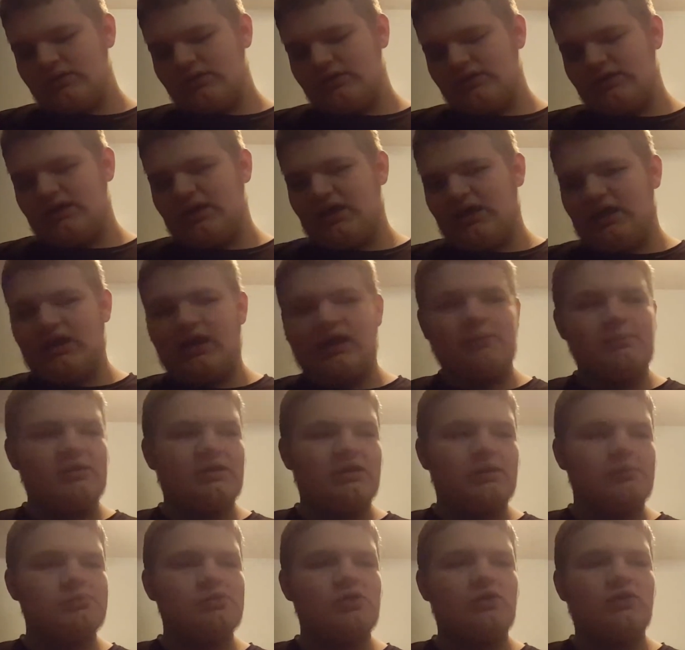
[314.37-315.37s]
Yeah, I've
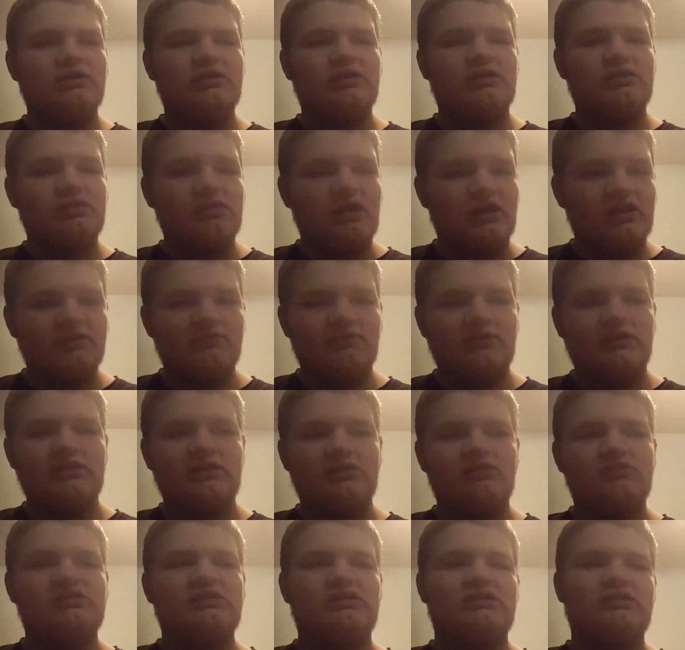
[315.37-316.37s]
been uploading a lot of
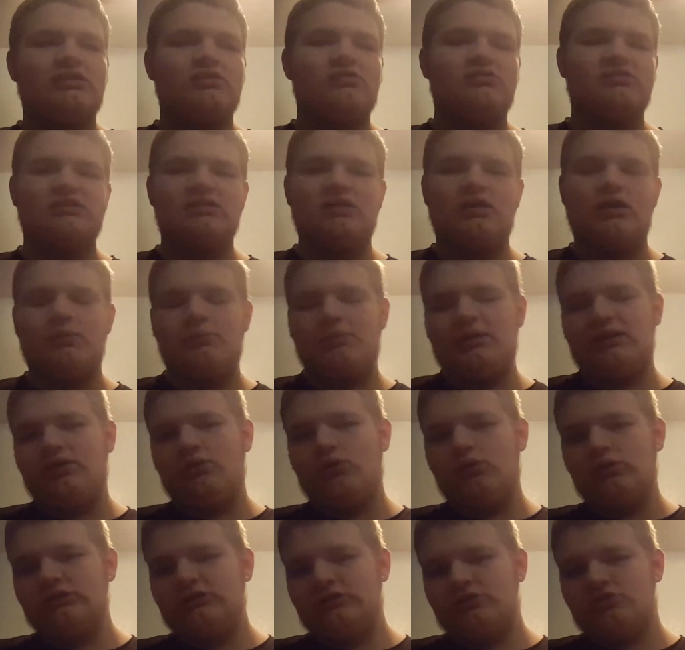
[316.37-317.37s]
videos on those on my
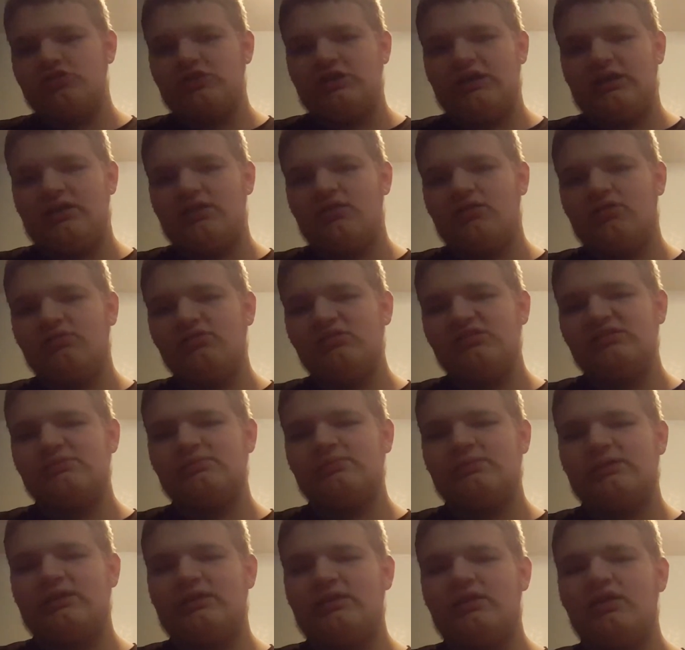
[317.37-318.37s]
older channels,
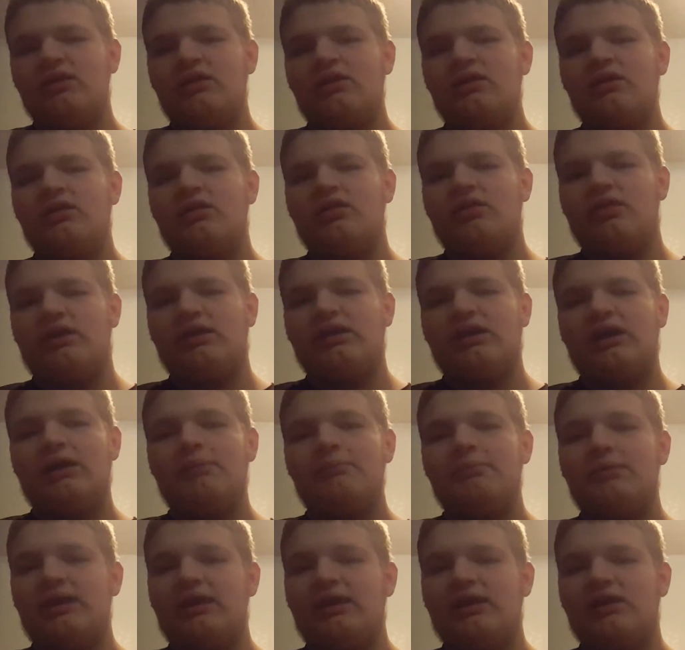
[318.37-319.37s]
but they
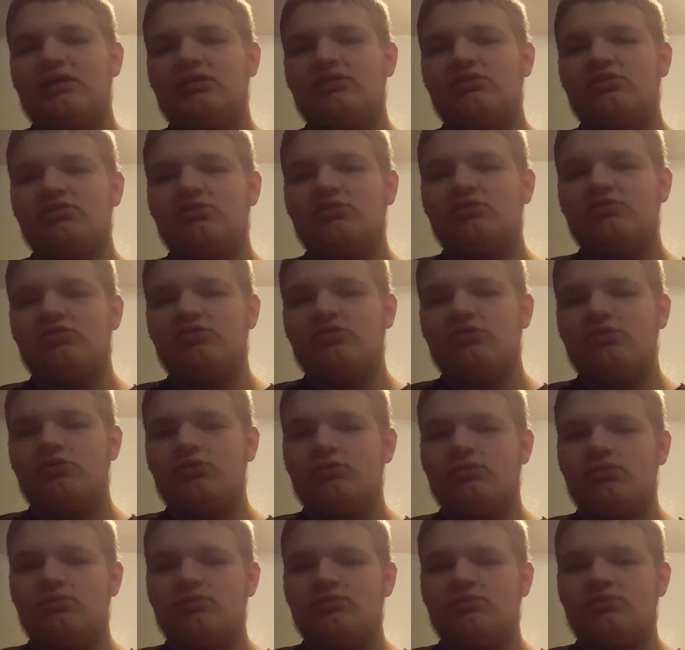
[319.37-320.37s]
got banned due
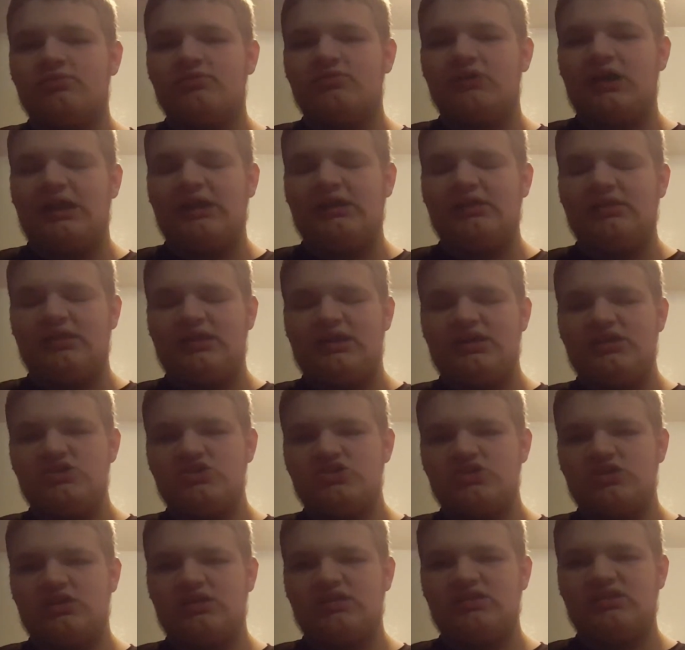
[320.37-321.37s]
to
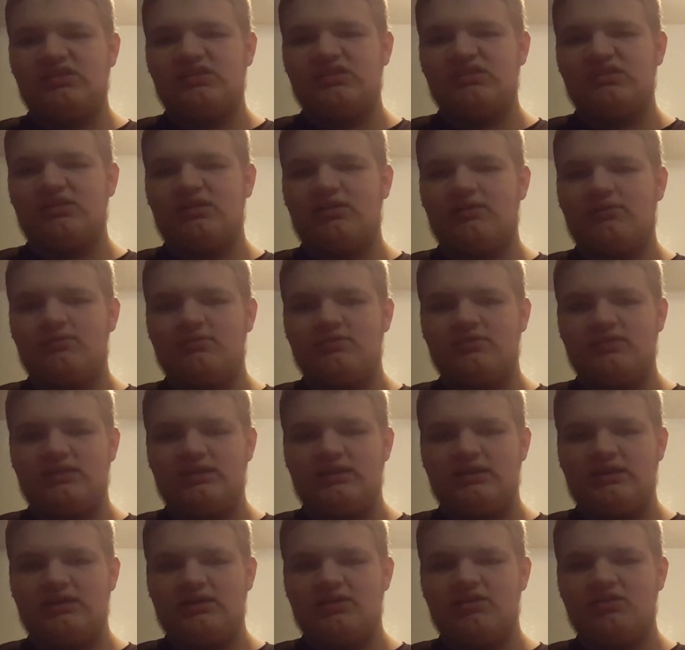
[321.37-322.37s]
violations of
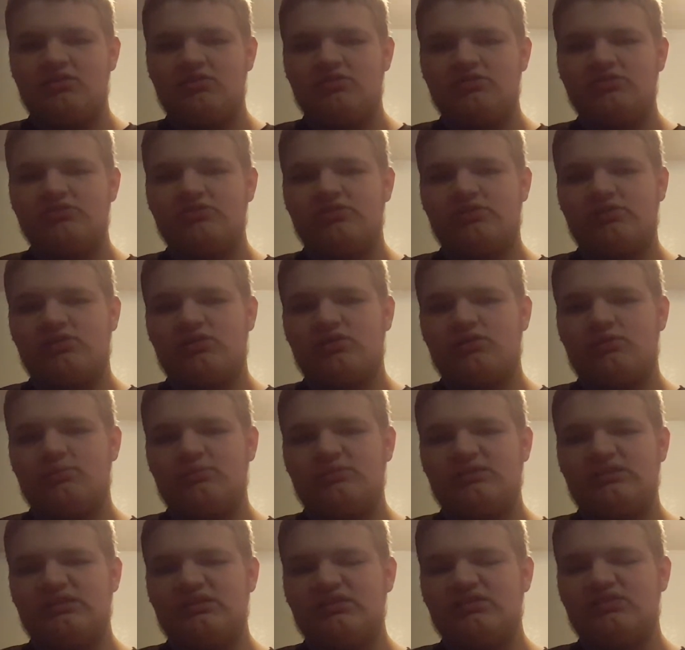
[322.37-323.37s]
the
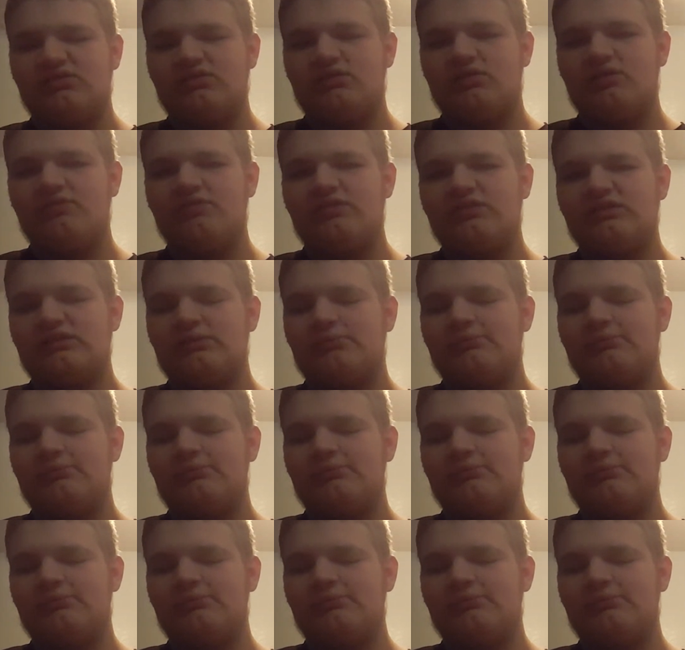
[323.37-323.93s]
terms and service.